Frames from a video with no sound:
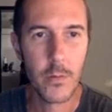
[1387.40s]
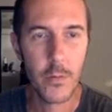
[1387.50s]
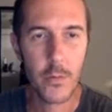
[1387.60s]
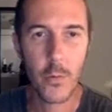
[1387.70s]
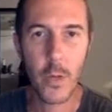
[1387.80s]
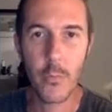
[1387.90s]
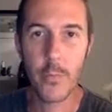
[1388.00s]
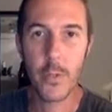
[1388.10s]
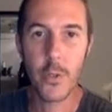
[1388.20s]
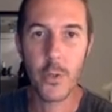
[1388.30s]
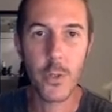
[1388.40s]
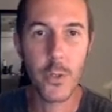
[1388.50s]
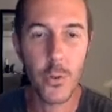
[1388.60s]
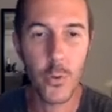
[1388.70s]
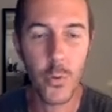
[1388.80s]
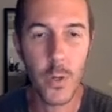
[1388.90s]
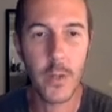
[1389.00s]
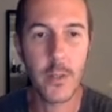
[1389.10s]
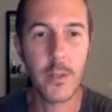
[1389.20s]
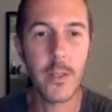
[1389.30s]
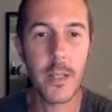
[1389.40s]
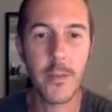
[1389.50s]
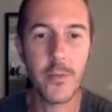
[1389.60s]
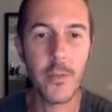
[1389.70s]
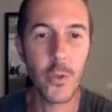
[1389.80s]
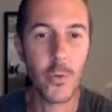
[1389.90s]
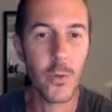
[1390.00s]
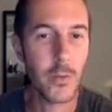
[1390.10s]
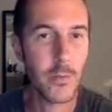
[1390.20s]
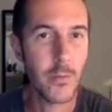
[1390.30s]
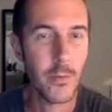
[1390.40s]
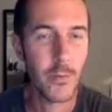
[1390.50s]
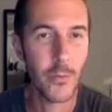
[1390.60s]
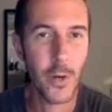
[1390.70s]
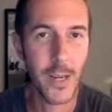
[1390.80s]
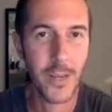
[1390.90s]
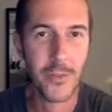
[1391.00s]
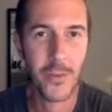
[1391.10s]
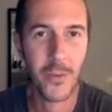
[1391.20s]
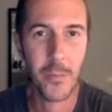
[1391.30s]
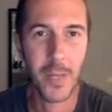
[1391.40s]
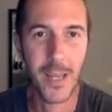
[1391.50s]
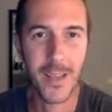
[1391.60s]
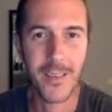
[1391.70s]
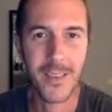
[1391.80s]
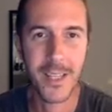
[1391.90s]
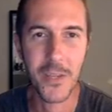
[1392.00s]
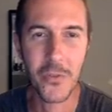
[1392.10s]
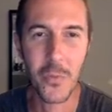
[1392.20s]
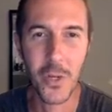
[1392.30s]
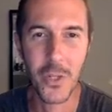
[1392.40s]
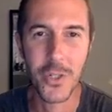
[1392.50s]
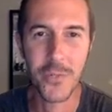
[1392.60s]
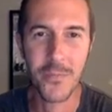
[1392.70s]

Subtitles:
So I will bid you adieu until I see you for our next meeting. Thanks so much.